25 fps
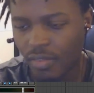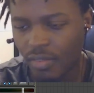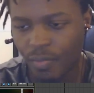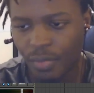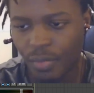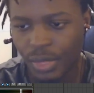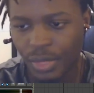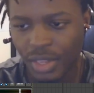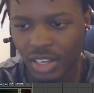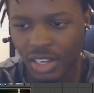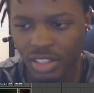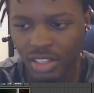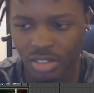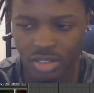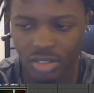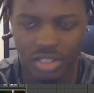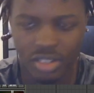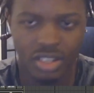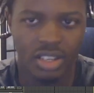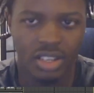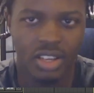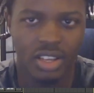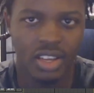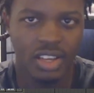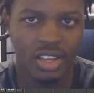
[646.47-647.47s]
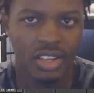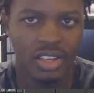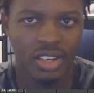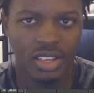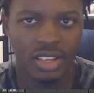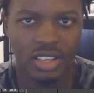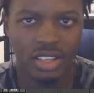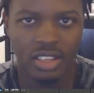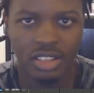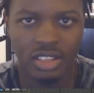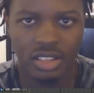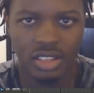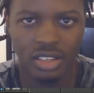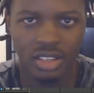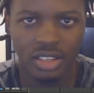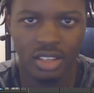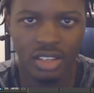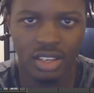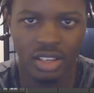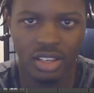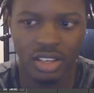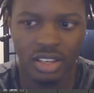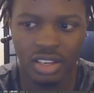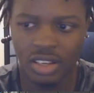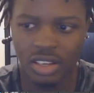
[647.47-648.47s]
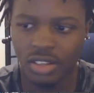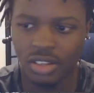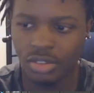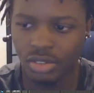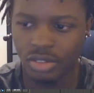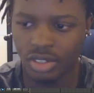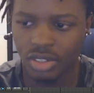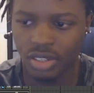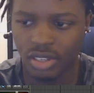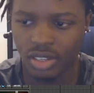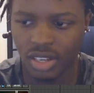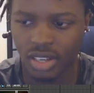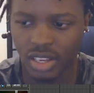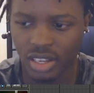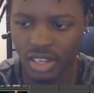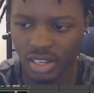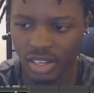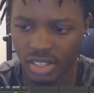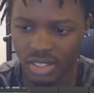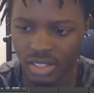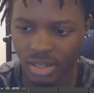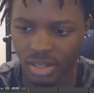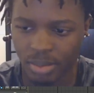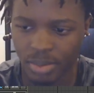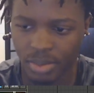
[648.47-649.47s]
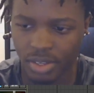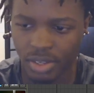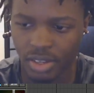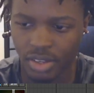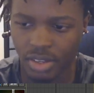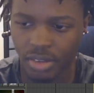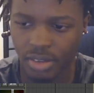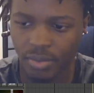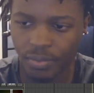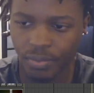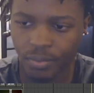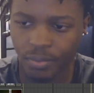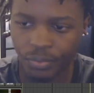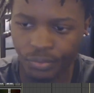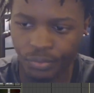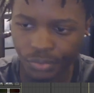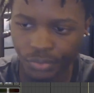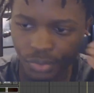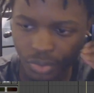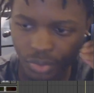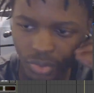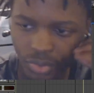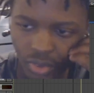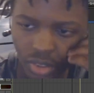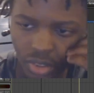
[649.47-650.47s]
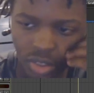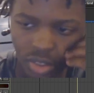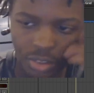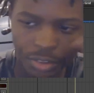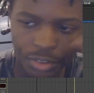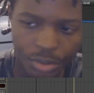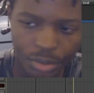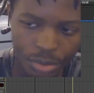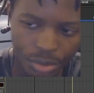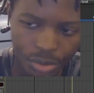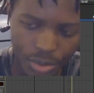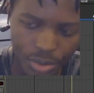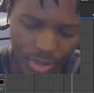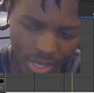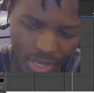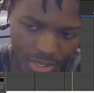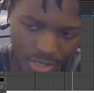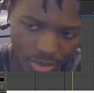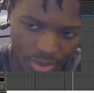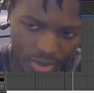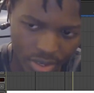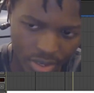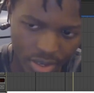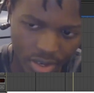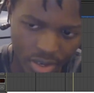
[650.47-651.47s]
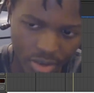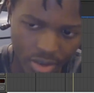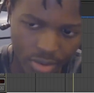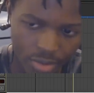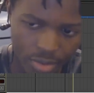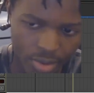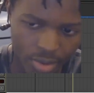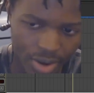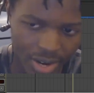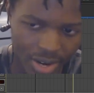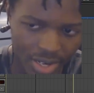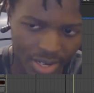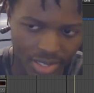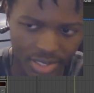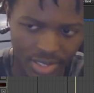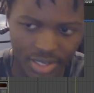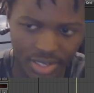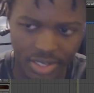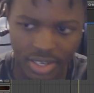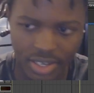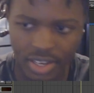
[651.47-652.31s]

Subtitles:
180 in the 180 something to 200 range.